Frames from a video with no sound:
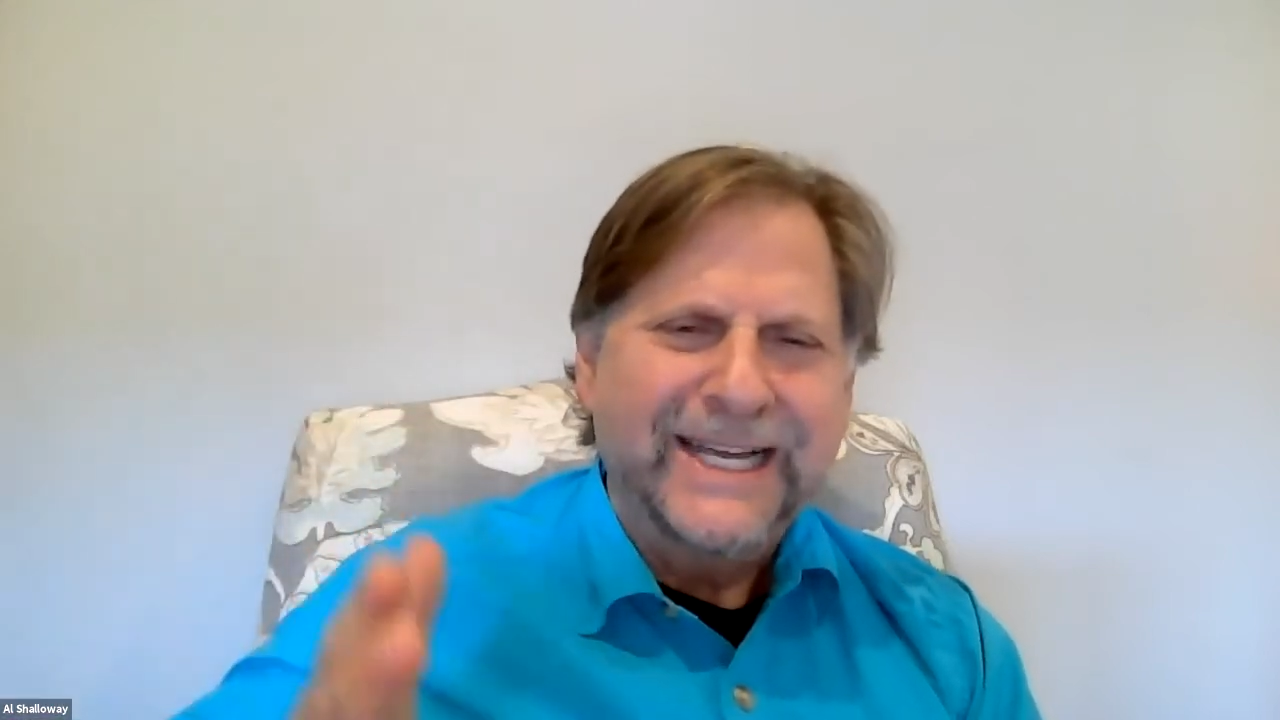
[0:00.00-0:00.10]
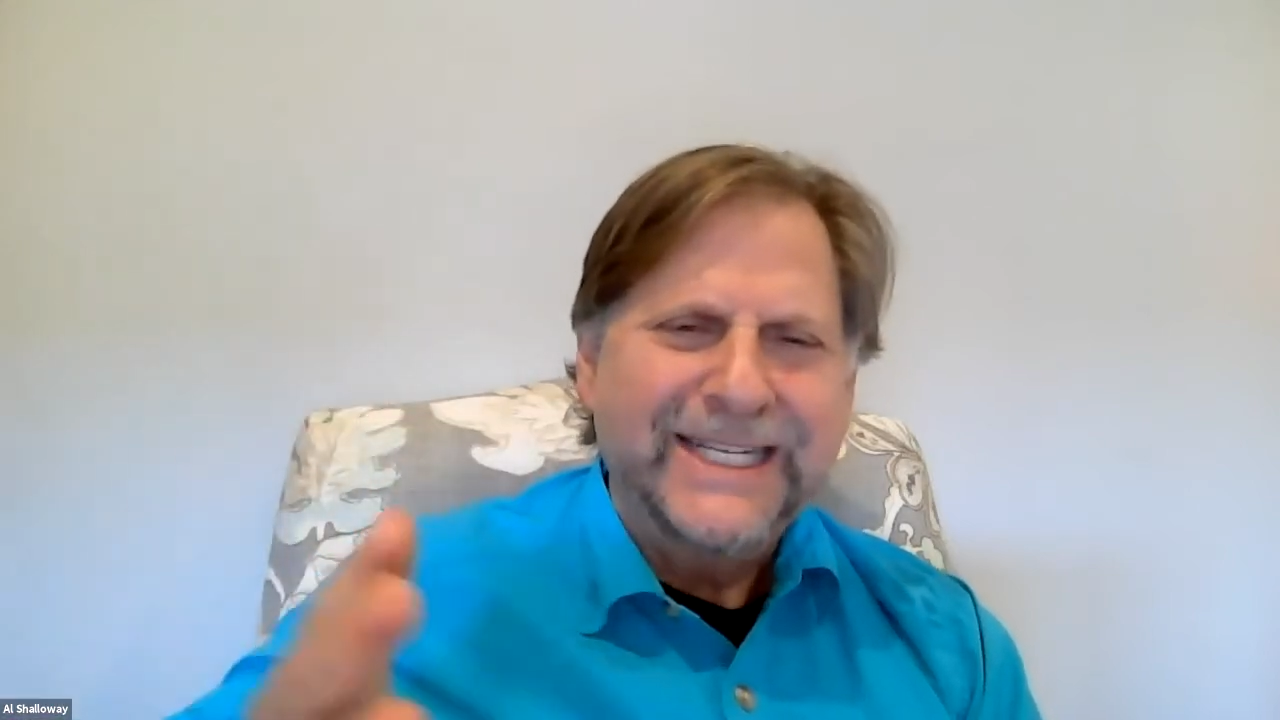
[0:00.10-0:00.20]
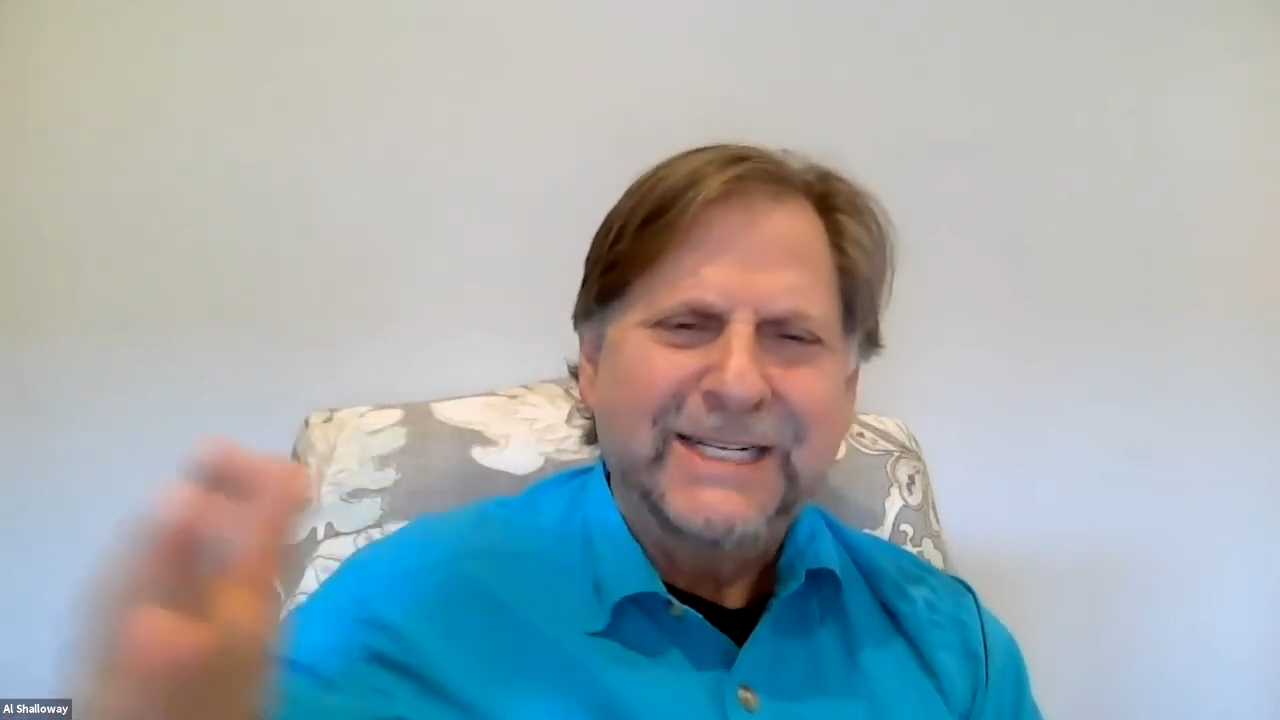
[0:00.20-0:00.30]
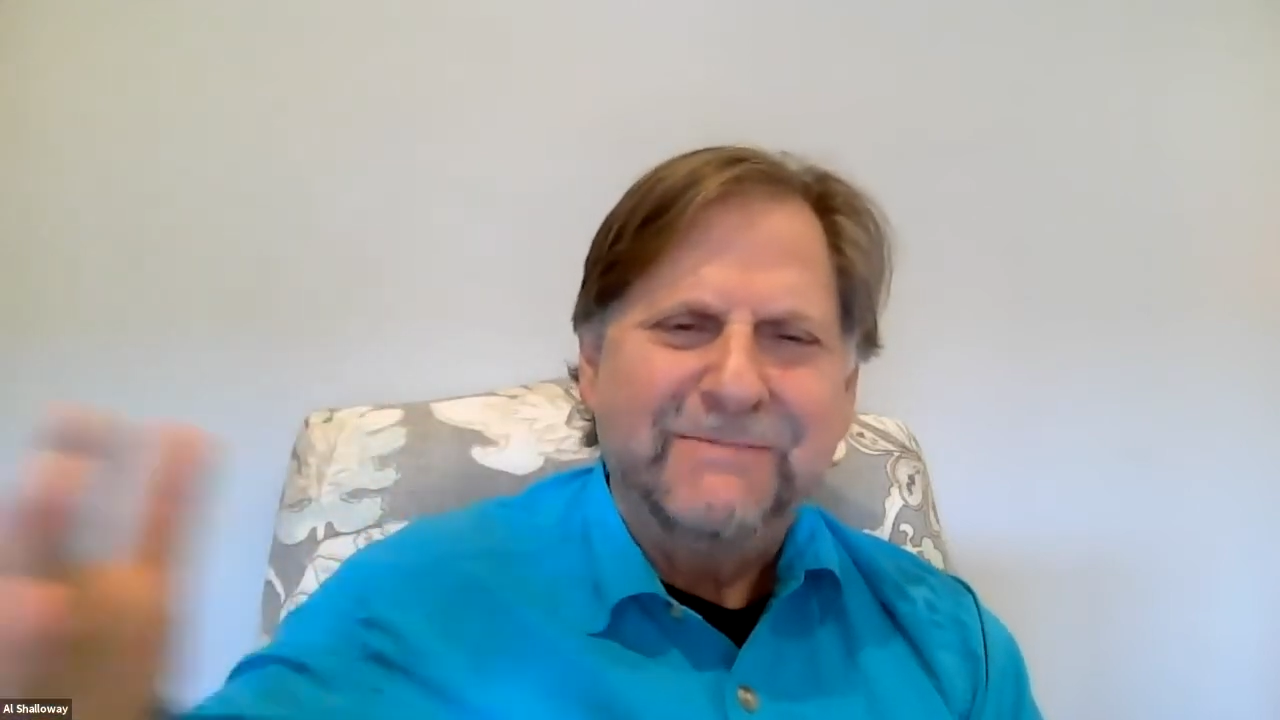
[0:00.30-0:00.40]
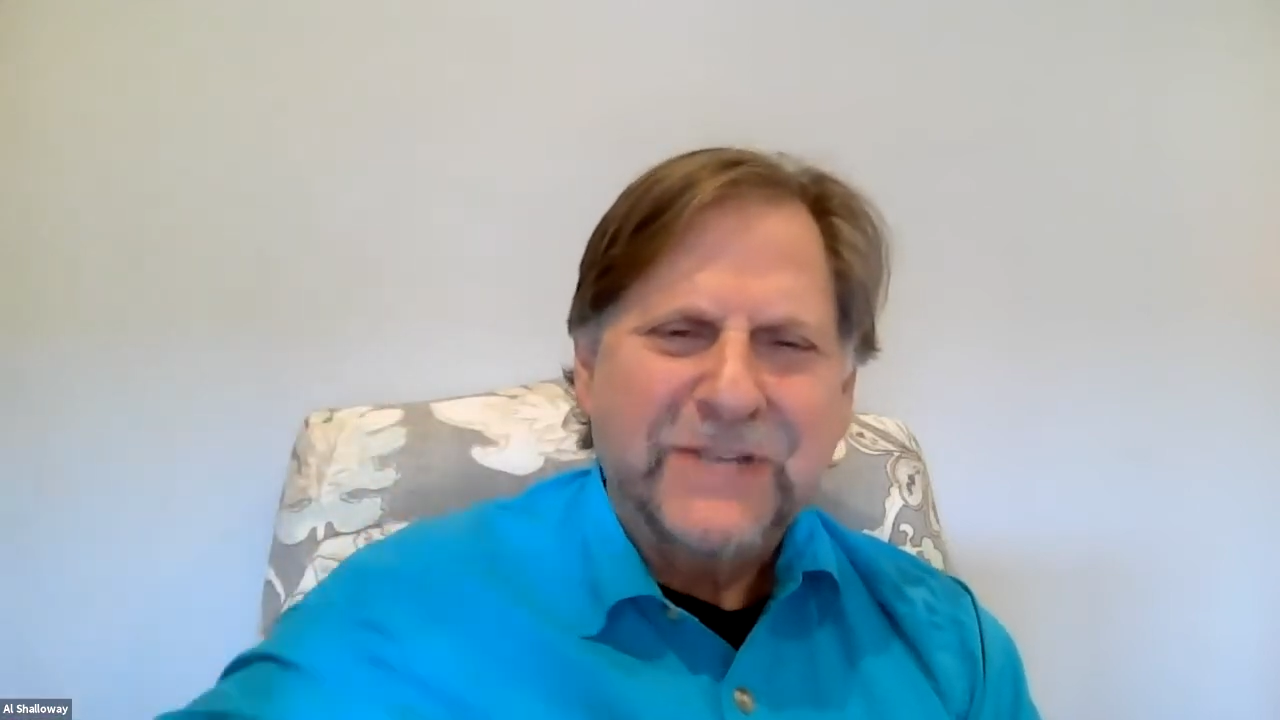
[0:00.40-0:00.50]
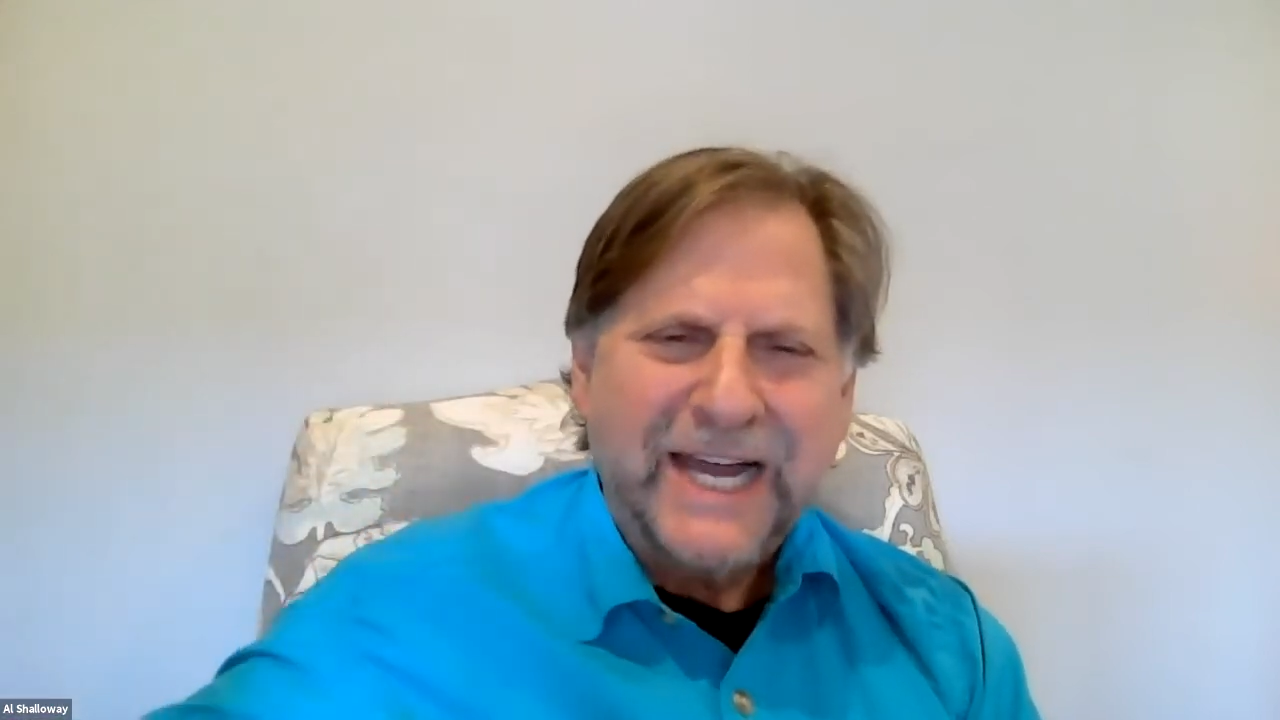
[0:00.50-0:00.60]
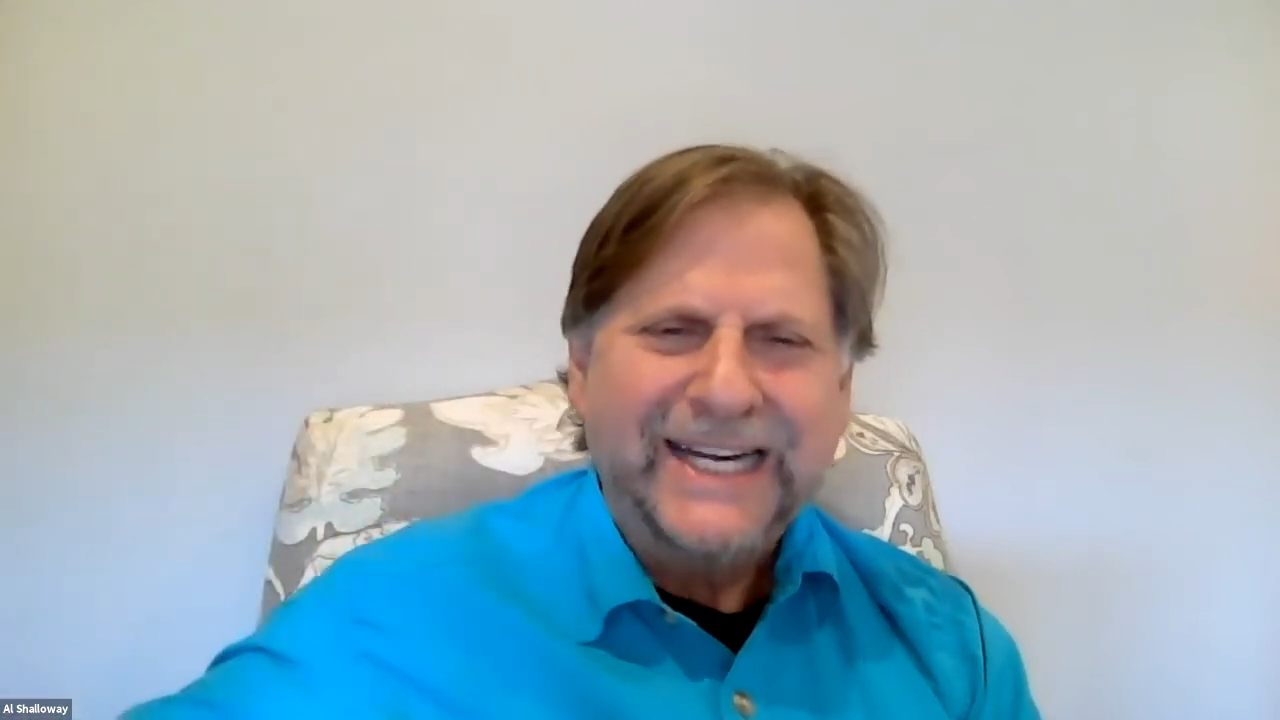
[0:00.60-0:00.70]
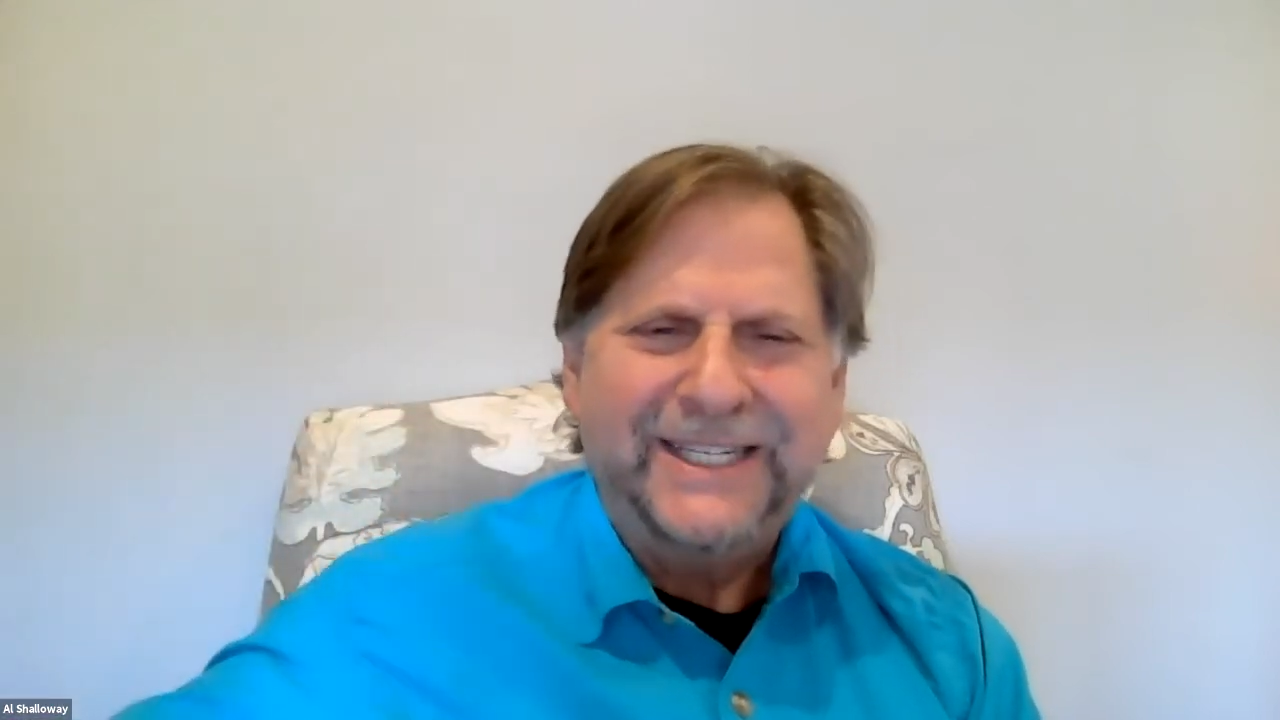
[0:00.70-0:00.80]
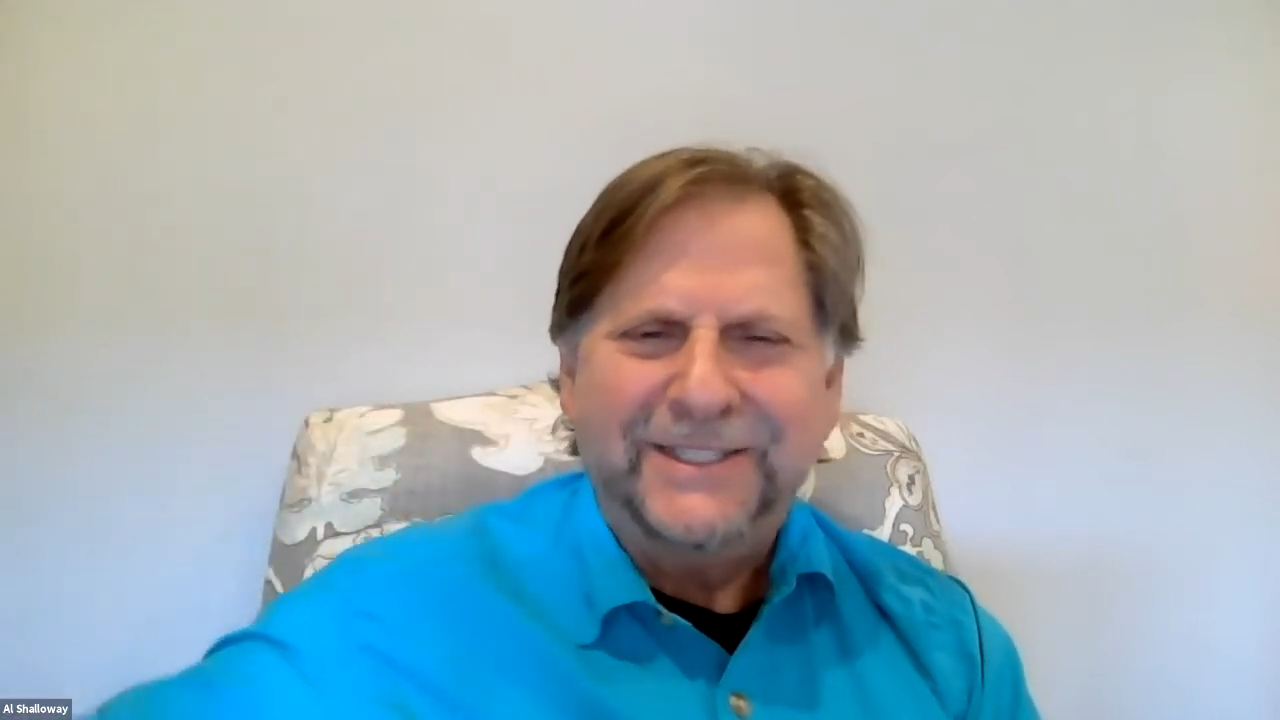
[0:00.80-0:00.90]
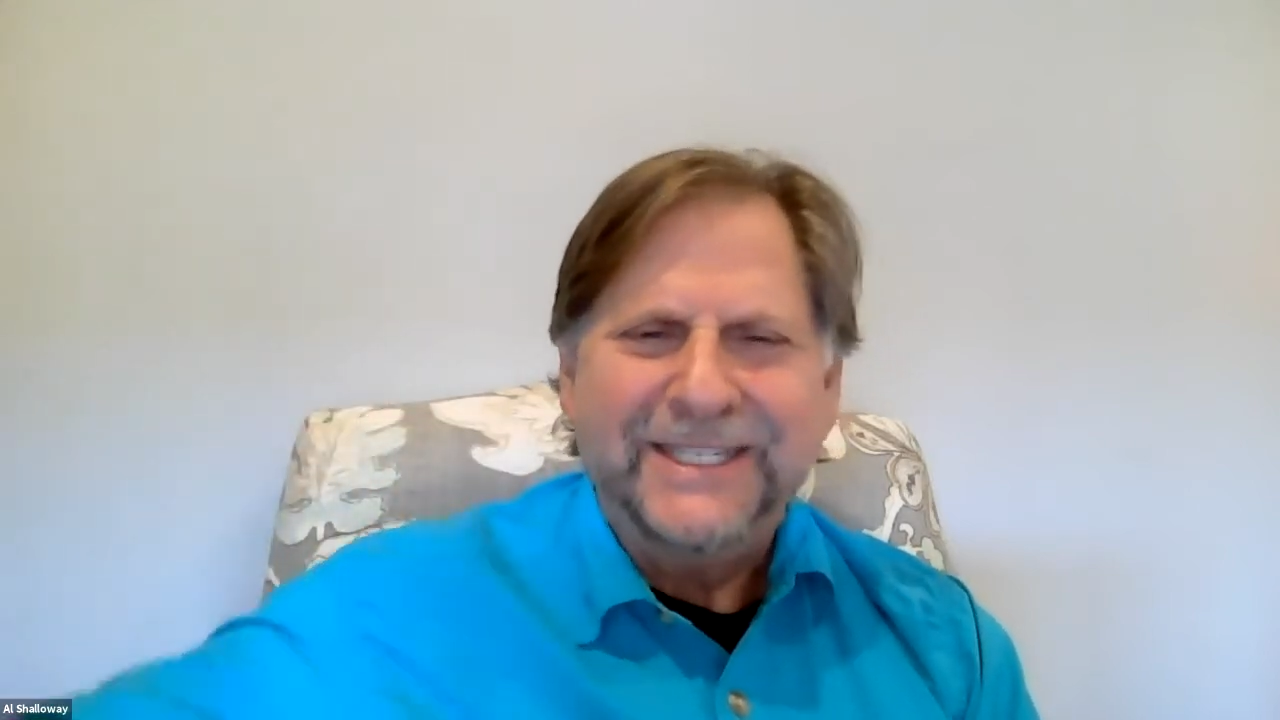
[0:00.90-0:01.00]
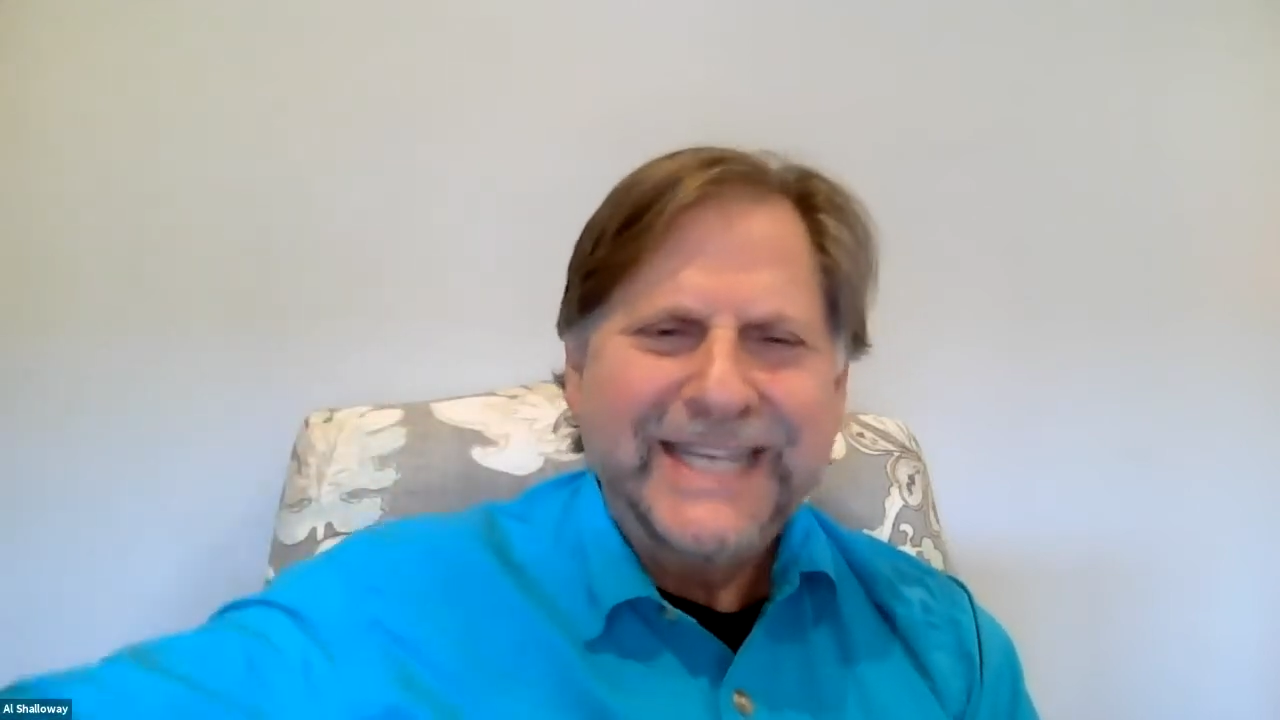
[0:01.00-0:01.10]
asymptotically